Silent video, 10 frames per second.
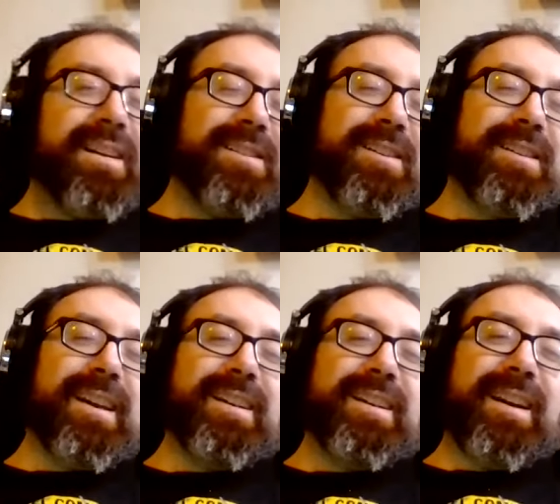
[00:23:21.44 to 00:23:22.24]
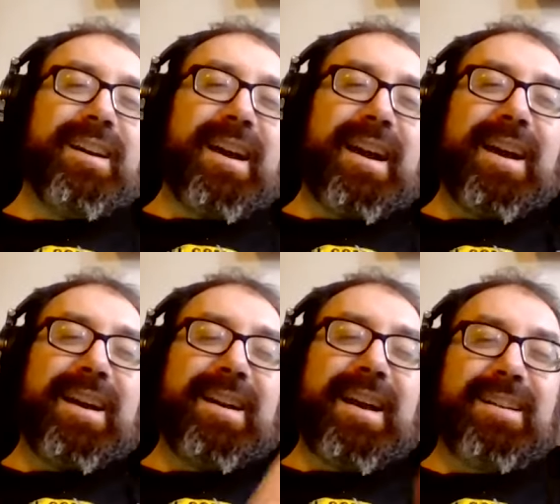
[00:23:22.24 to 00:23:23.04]
is looking uh,
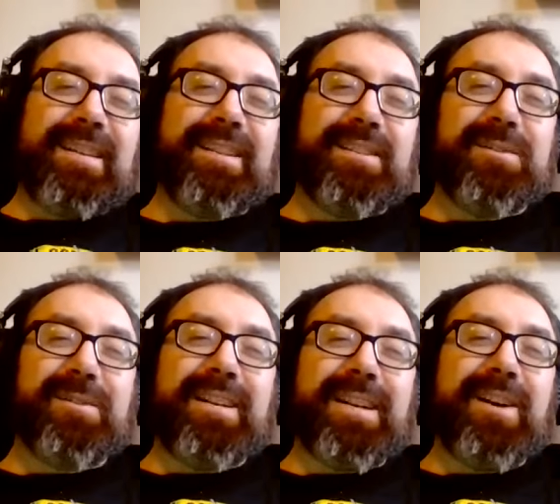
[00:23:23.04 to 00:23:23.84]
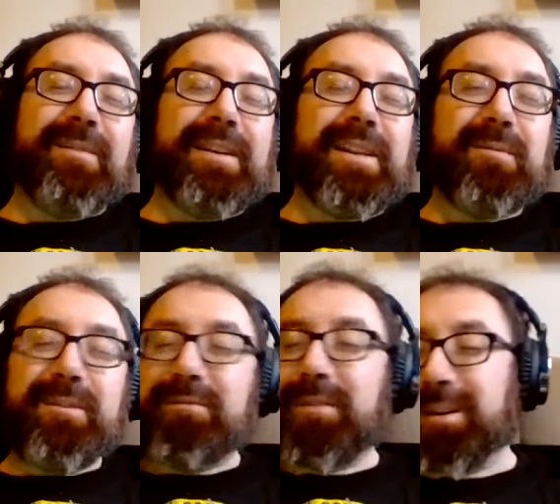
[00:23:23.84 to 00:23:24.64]
uh, uh, at you right now, being like,
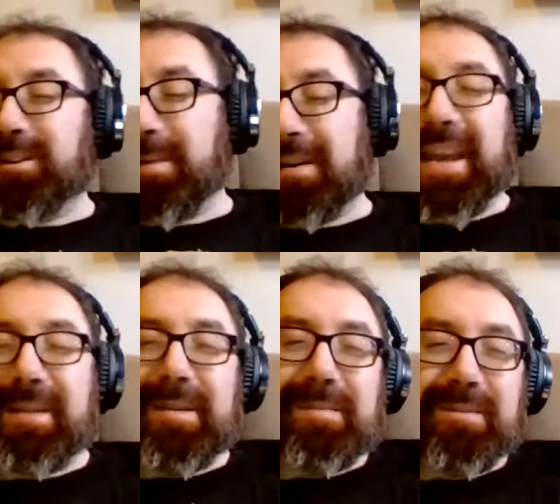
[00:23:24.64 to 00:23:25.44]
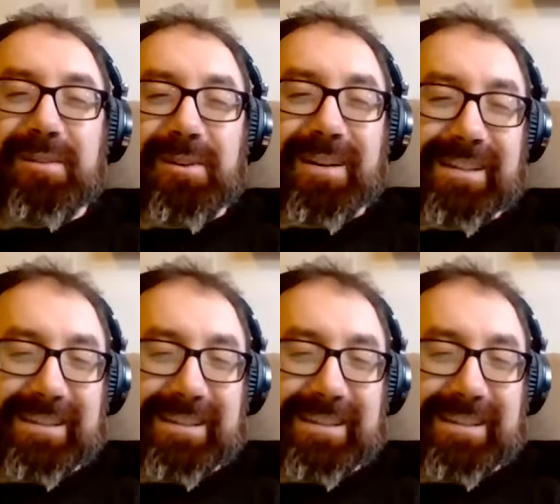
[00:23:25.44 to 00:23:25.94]
"What the fuck you talking about cat people for?"